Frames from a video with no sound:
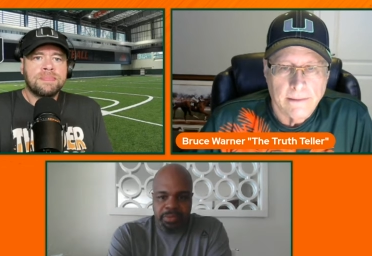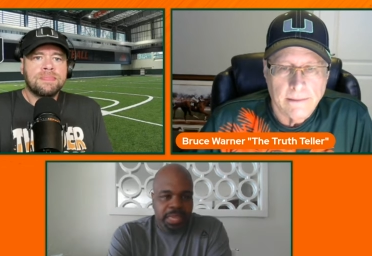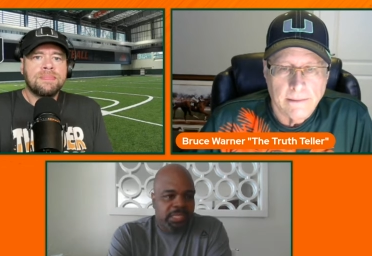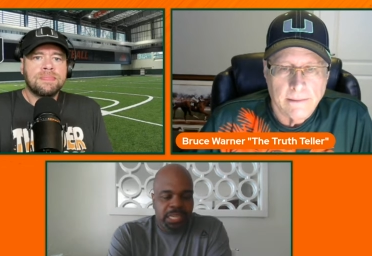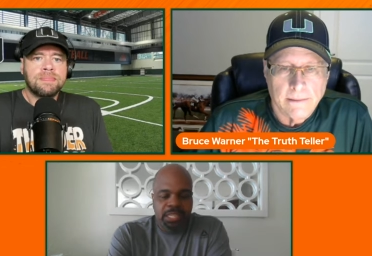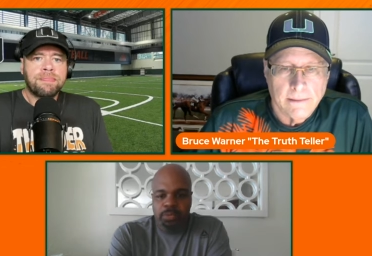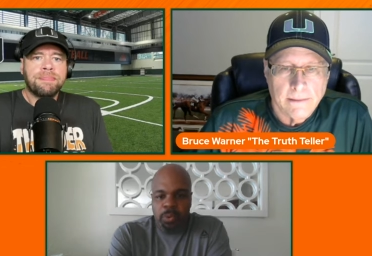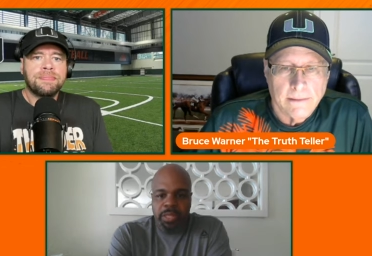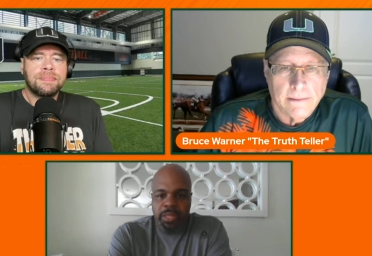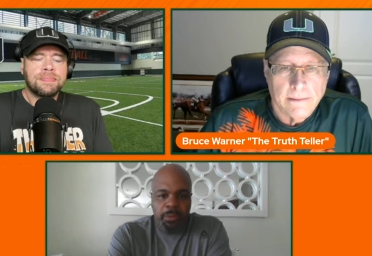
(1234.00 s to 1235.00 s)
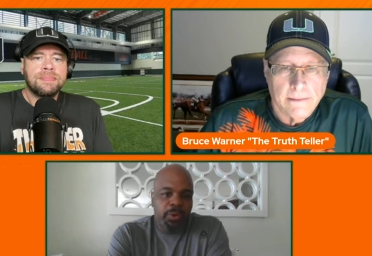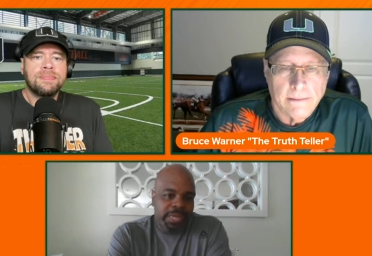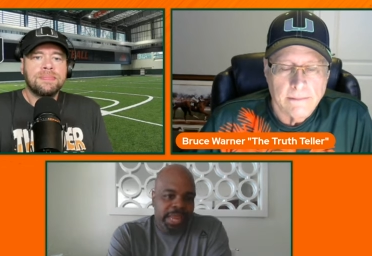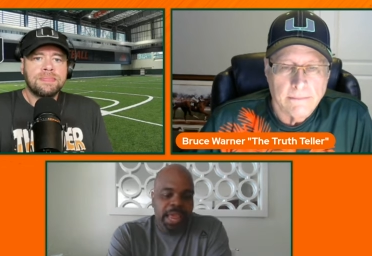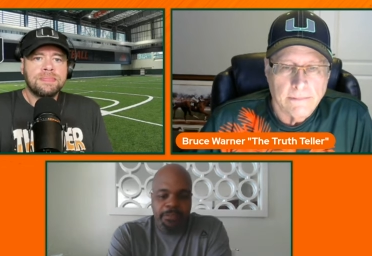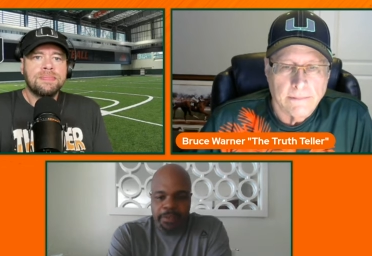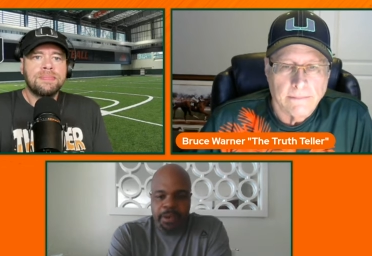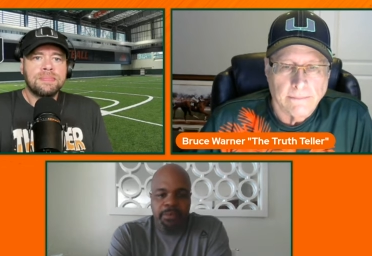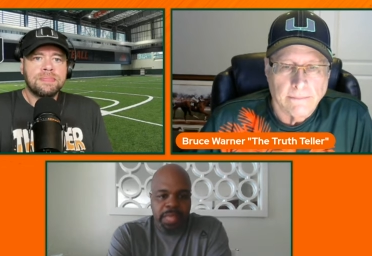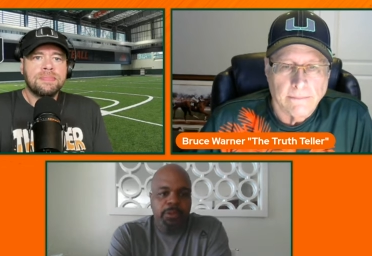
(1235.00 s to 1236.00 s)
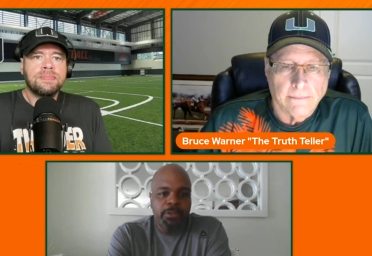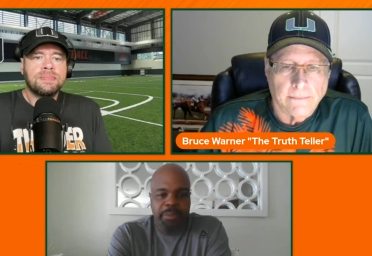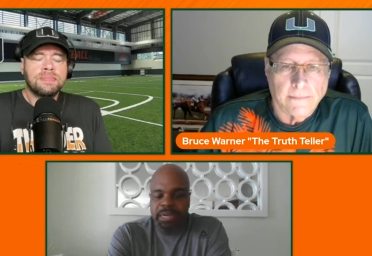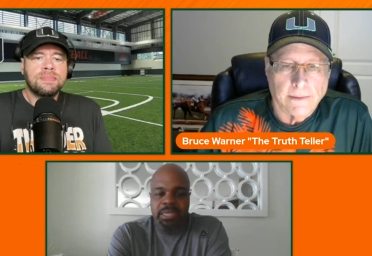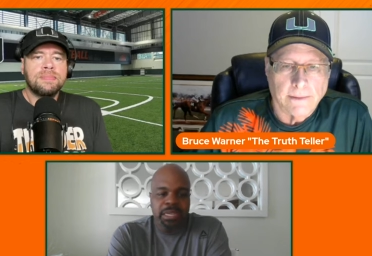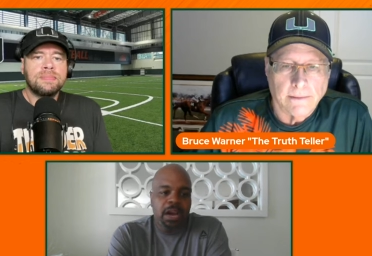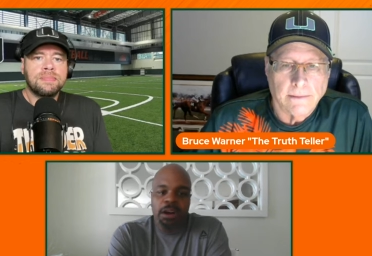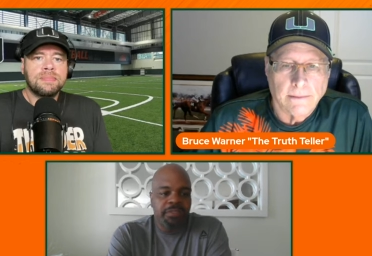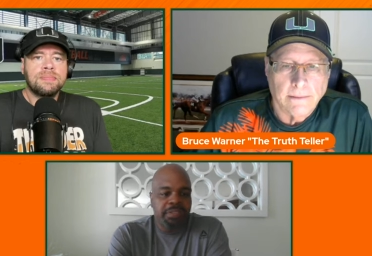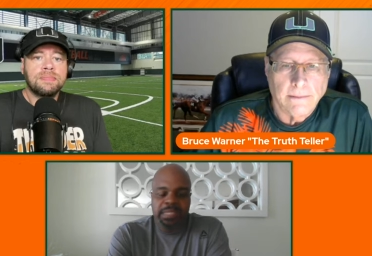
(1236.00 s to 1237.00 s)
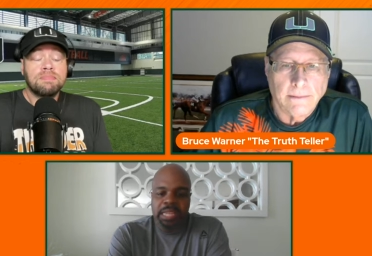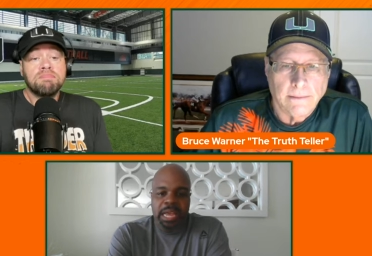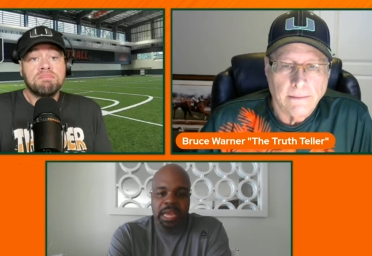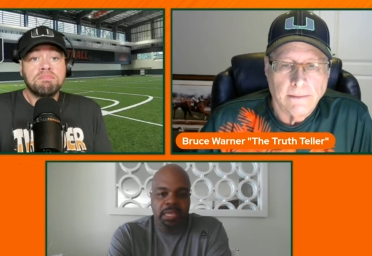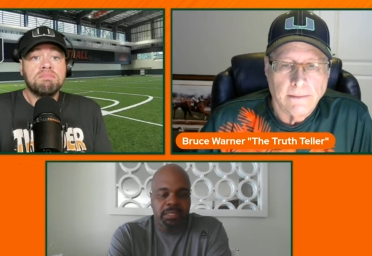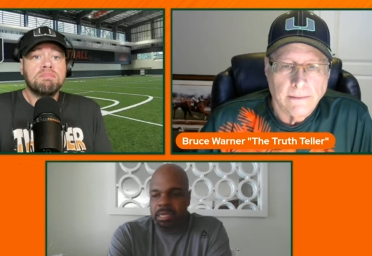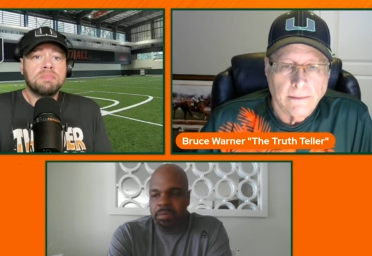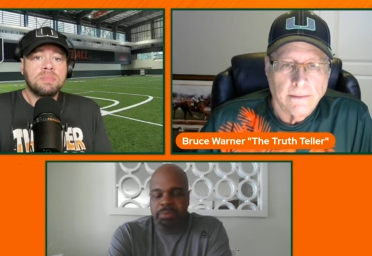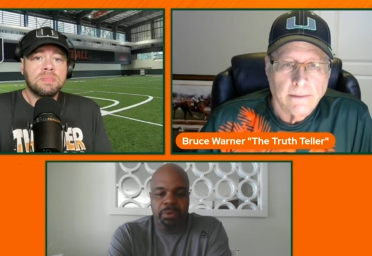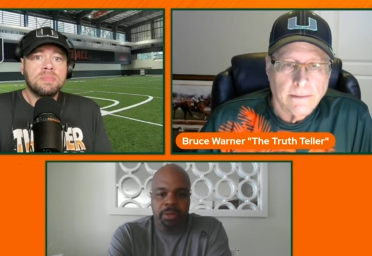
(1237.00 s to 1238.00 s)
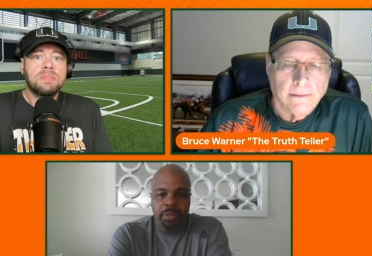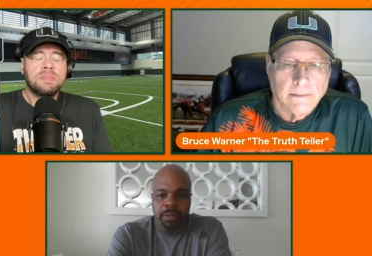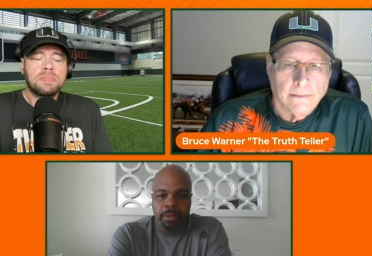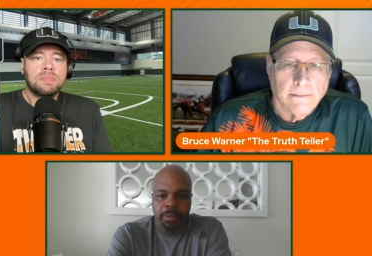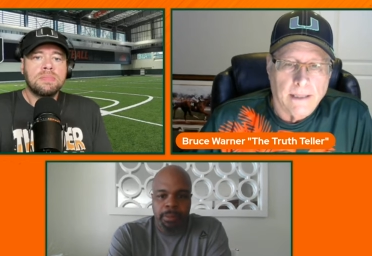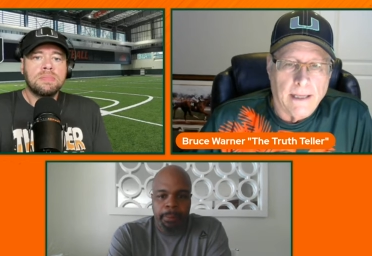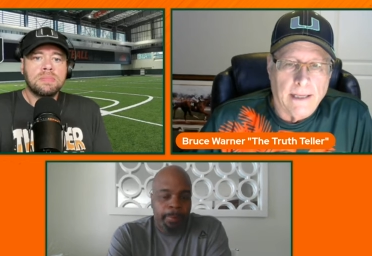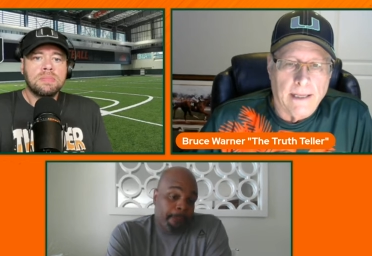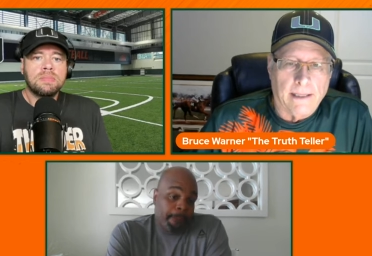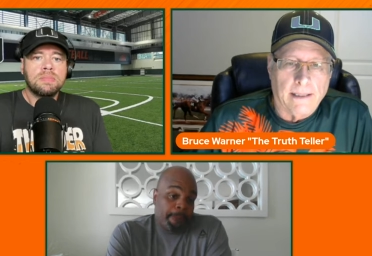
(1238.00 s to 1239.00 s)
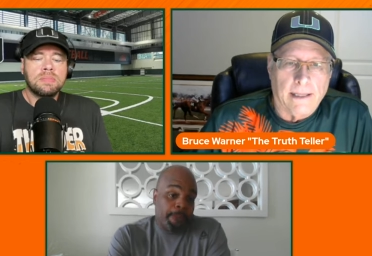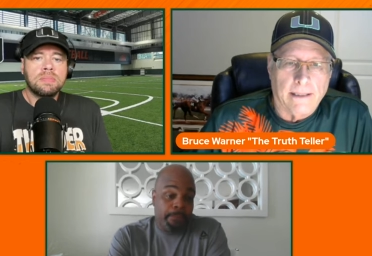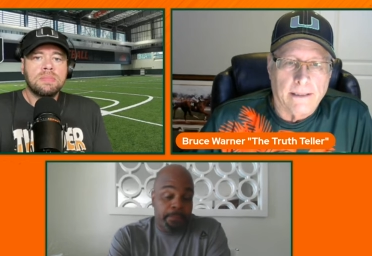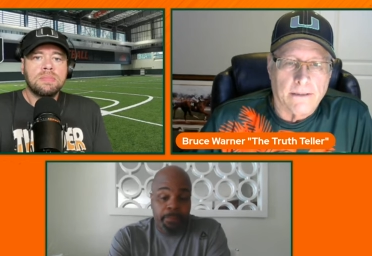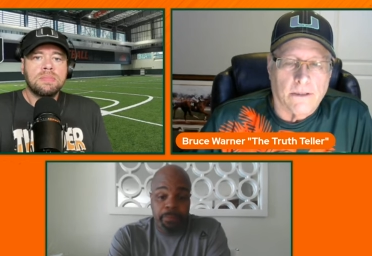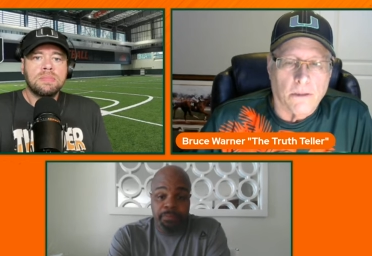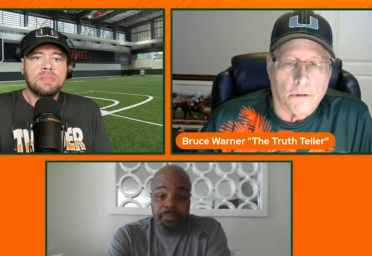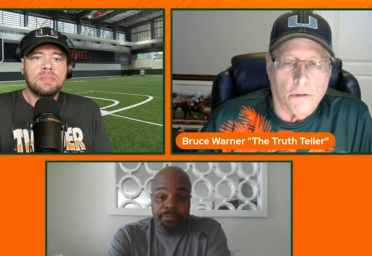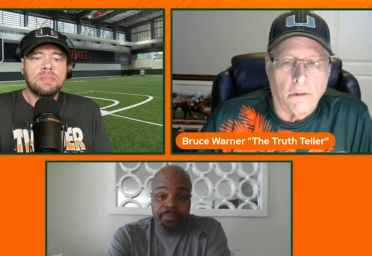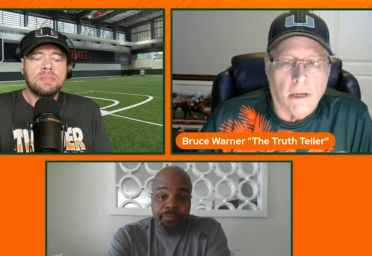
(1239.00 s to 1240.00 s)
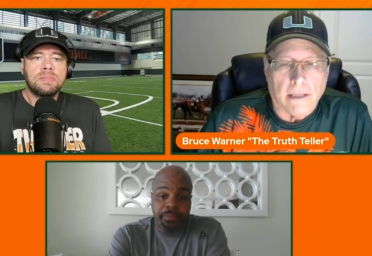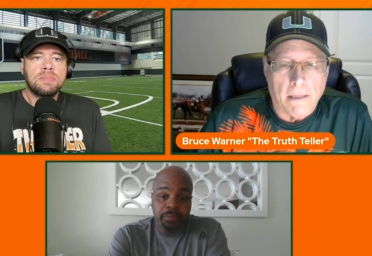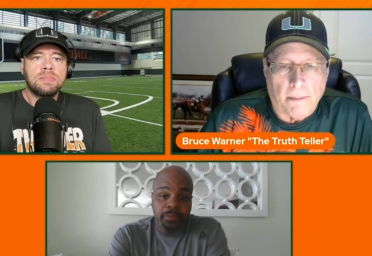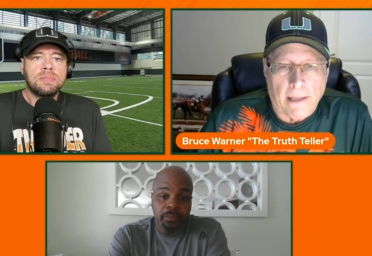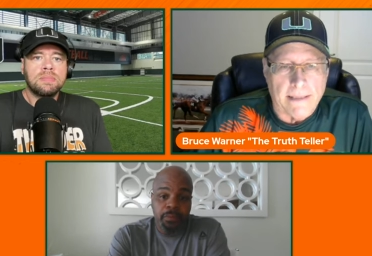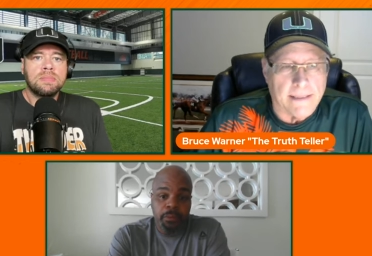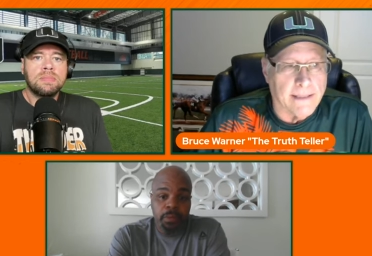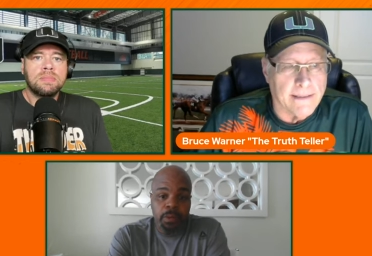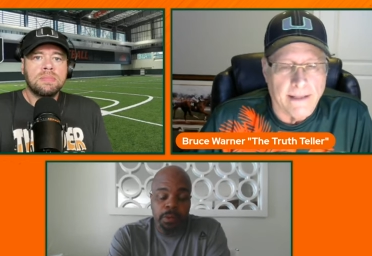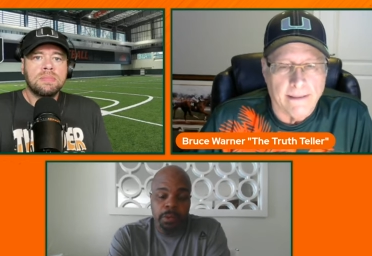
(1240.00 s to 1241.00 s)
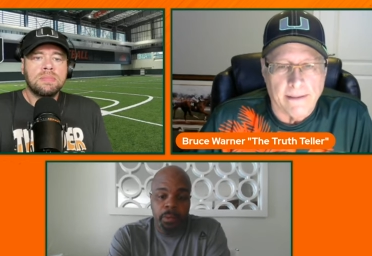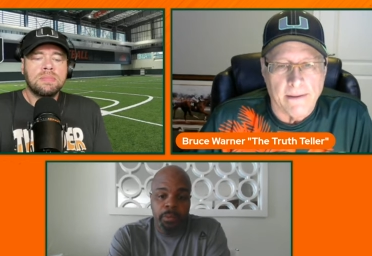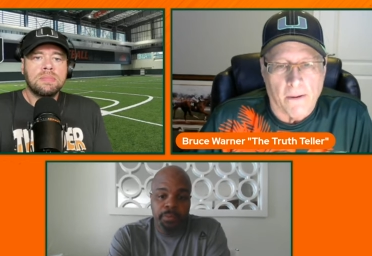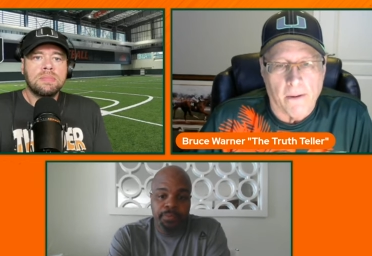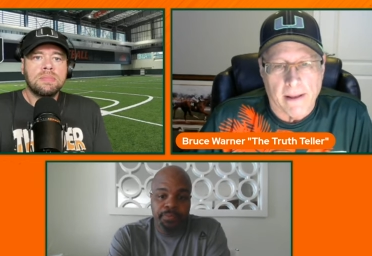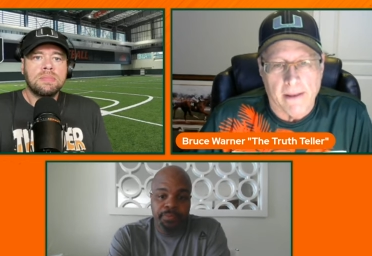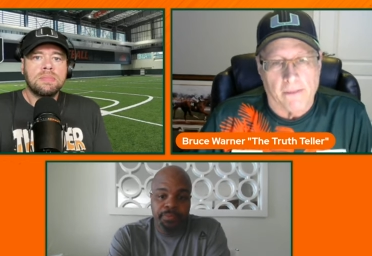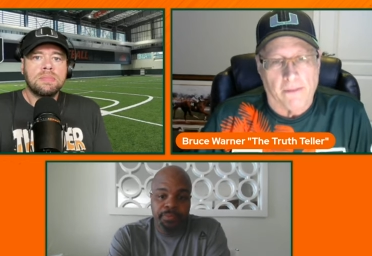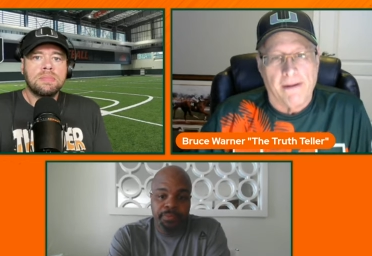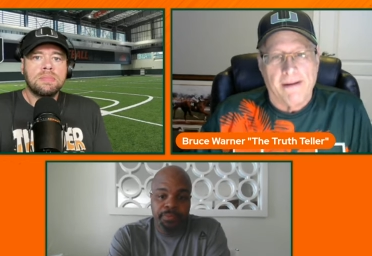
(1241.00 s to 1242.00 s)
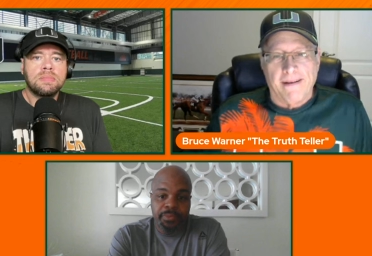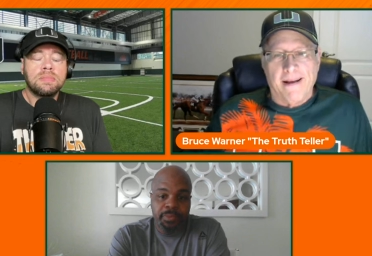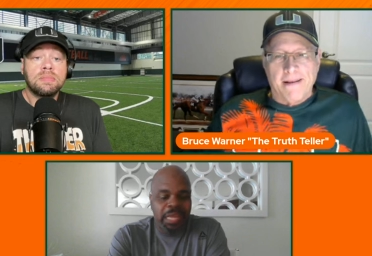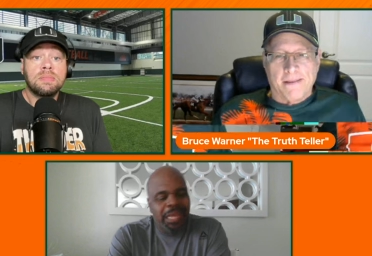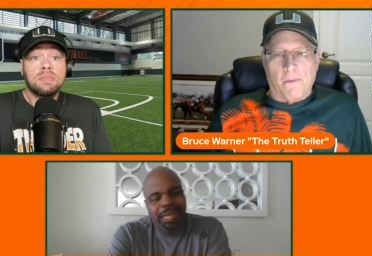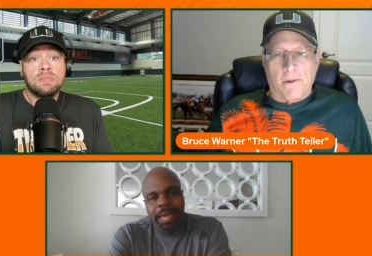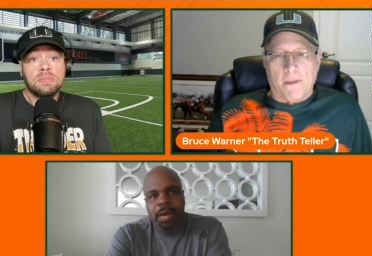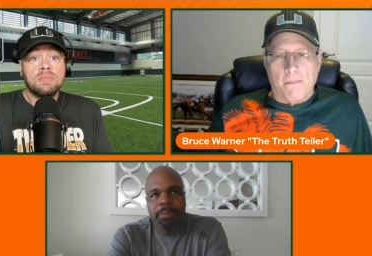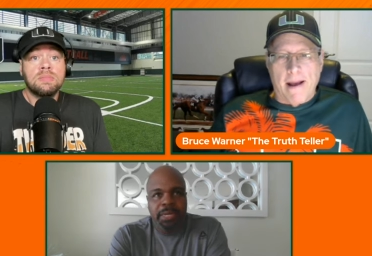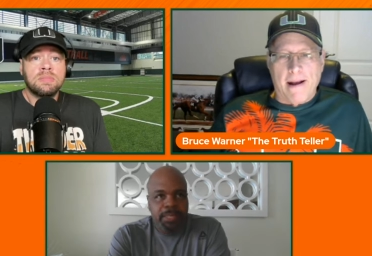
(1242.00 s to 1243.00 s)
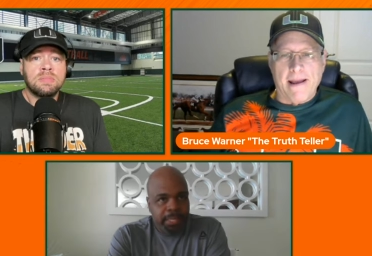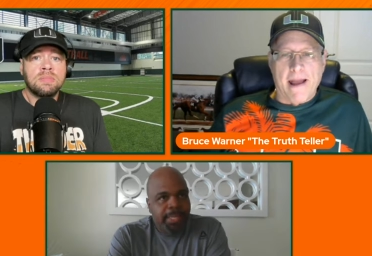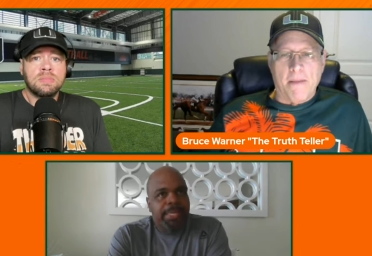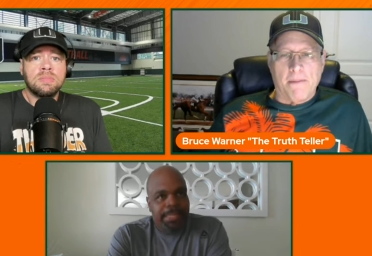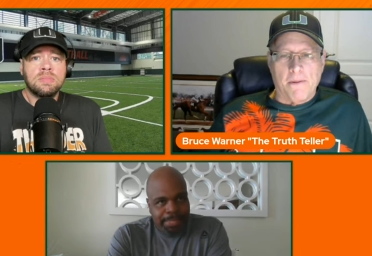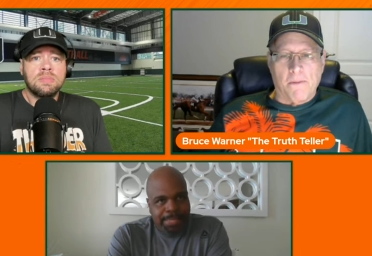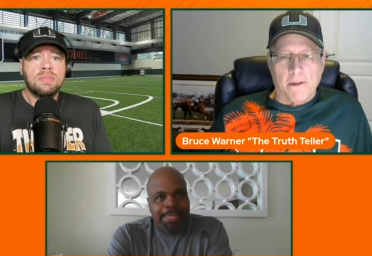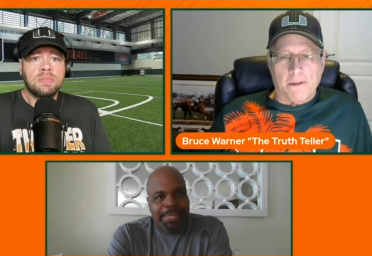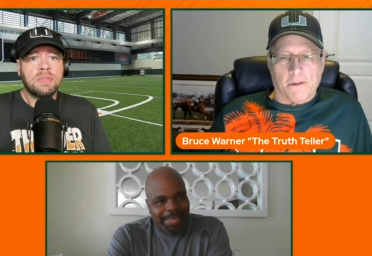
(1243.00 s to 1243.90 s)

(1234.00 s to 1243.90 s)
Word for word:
Speaker 1: they just wanted them more. They felt they was better than our offensive line. Simple. And, and, and those two
Speaker 2: lucky plays didn't didn't hurt either the one yeah, to Manningham and the one to.